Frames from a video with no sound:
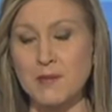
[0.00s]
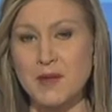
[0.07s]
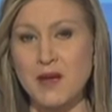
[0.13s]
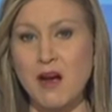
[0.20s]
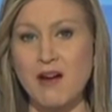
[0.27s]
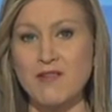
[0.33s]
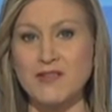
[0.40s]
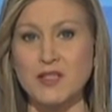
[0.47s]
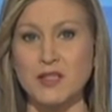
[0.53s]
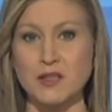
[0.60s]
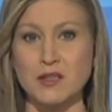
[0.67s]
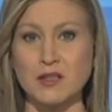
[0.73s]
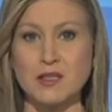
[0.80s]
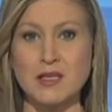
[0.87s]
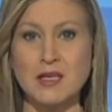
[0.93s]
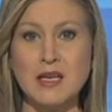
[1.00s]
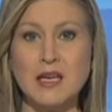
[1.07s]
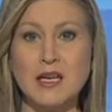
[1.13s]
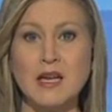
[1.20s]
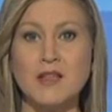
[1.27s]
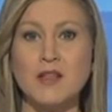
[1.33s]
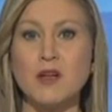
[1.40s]
officers.
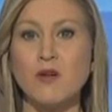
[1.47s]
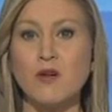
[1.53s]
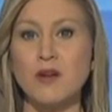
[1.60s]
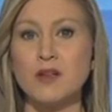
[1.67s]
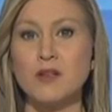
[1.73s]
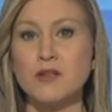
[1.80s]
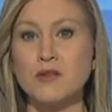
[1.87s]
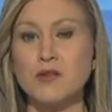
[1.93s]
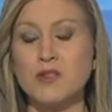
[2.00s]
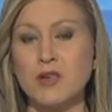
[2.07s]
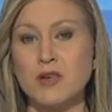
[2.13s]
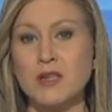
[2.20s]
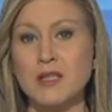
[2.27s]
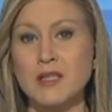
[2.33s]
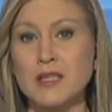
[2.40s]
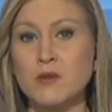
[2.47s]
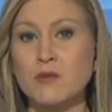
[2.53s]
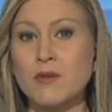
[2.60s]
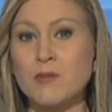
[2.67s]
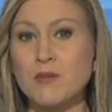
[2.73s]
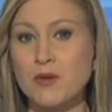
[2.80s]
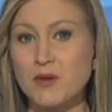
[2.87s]
The ORA News journalist
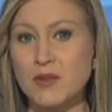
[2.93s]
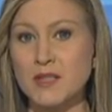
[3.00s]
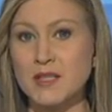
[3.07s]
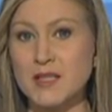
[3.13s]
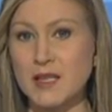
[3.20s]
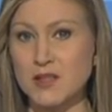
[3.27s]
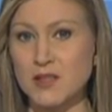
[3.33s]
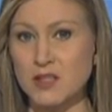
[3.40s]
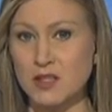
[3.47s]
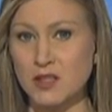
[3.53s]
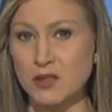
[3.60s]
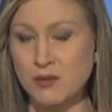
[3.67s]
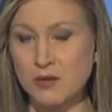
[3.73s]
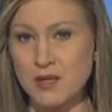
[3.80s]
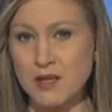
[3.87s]
reports that the security